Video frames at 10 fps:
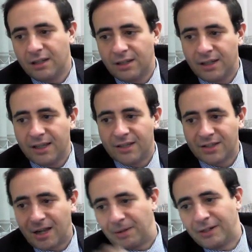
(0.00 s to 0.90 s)
is
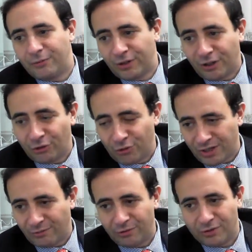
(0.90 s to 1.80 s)
how many different countries
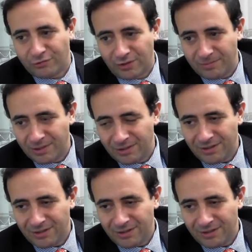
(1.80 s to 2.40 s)
everyone's from.